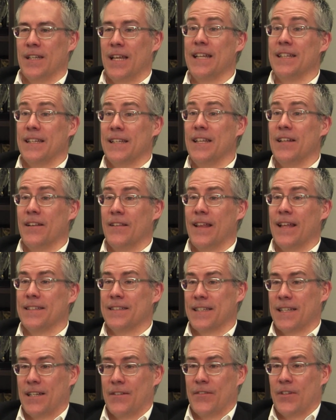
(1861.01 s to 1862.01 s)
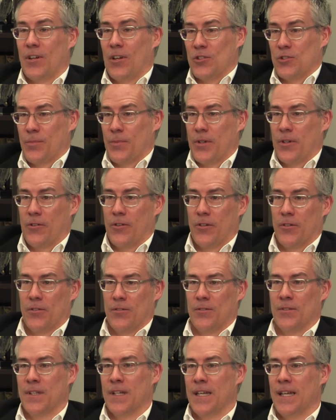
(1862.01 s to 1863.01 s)
That, you know, that's kind of an
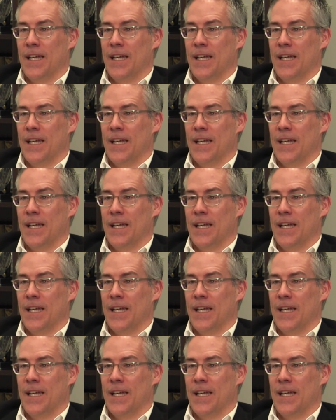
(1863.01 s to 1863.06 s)
entrepreneurial